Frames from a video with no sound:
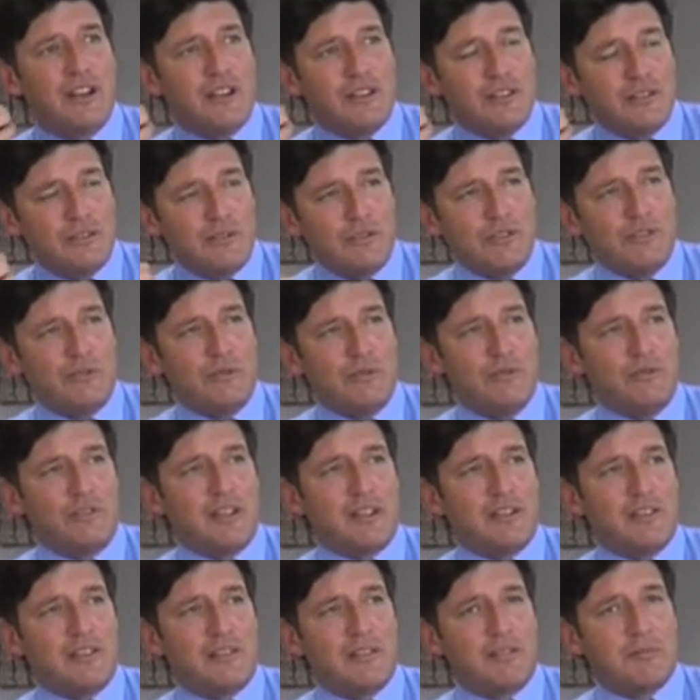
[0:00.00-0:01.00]
you use
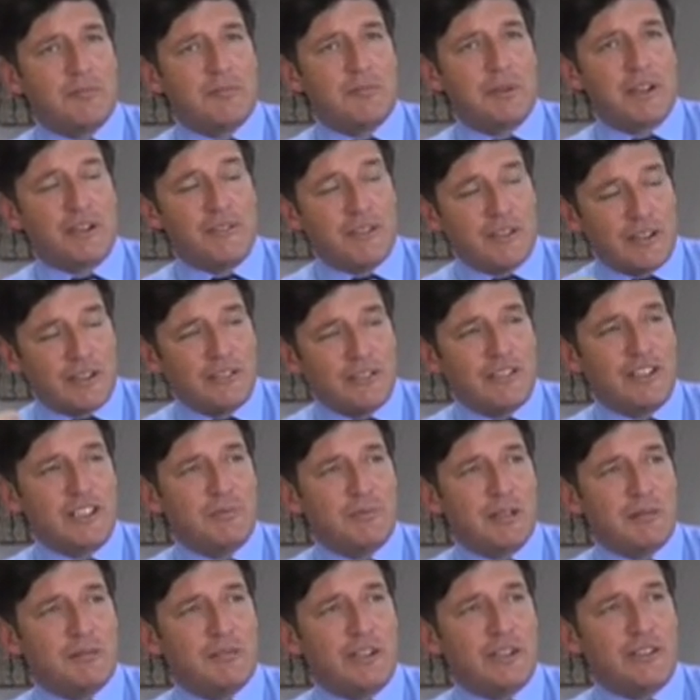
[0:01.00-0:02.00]
it, but if it does need to
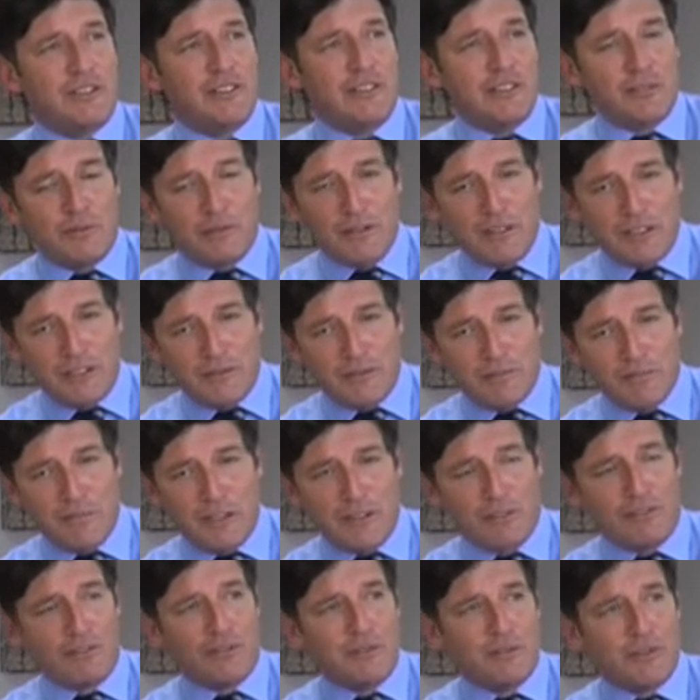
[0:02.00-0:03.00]
be updated, you at least
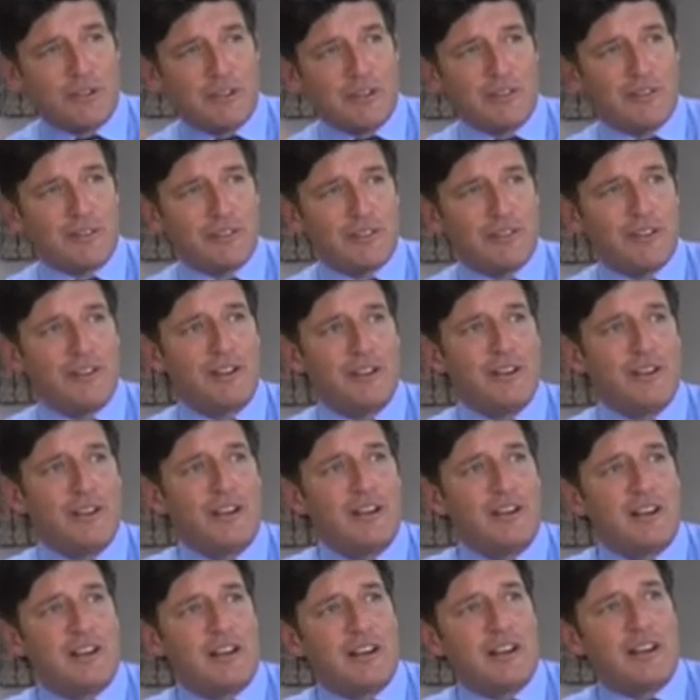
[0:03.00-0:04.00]
make sure that it's
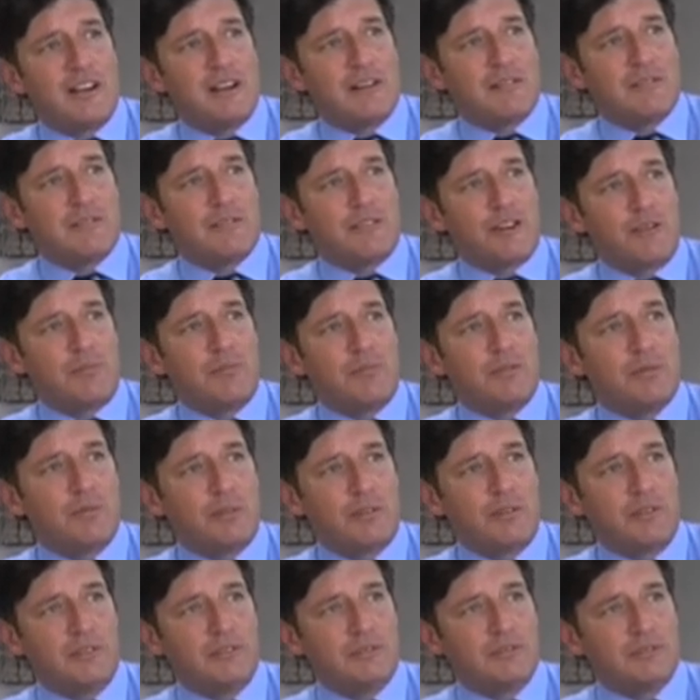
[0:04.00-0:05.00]

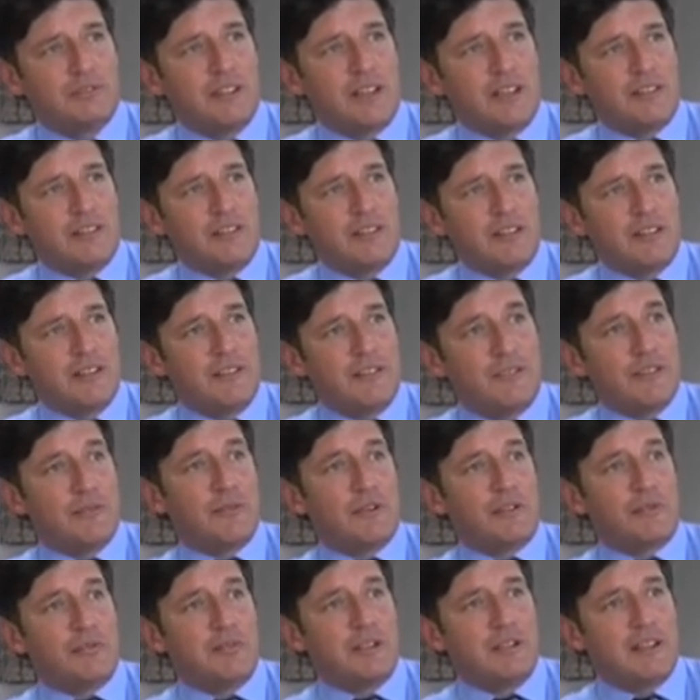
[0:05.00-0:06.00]
comparable data, if you
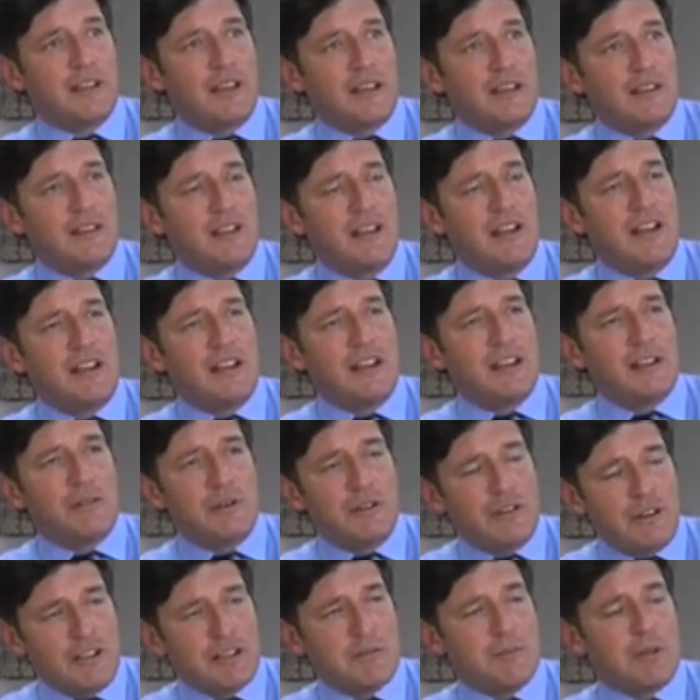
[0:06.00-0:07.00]
possibly can.
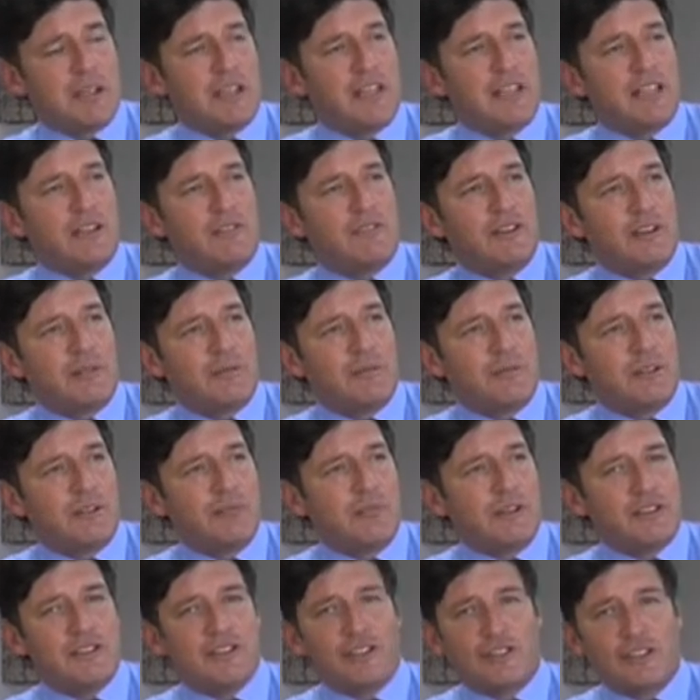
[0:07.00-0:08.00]
We're only at the beginning of it.
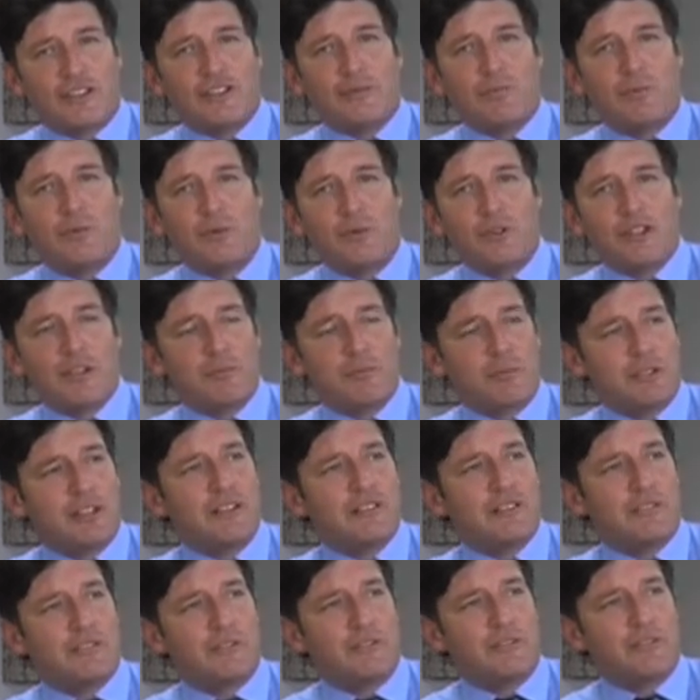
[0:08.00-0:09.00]
We're just exploring the
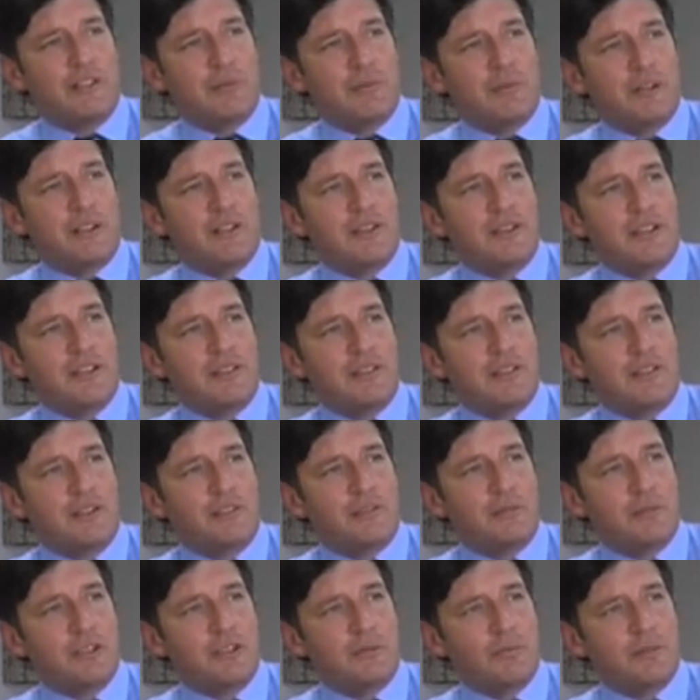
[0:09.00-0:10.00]
potentials of it, but I think it's got
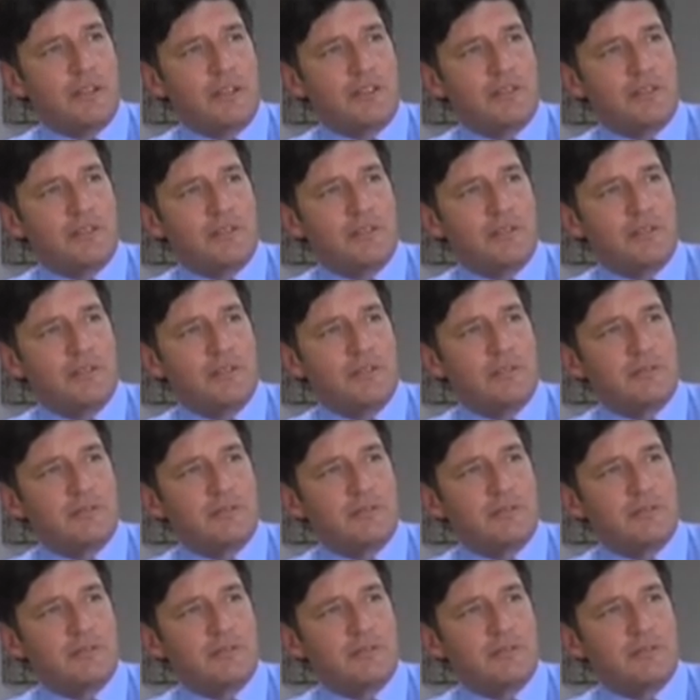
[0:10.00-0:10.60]
tremendous potential.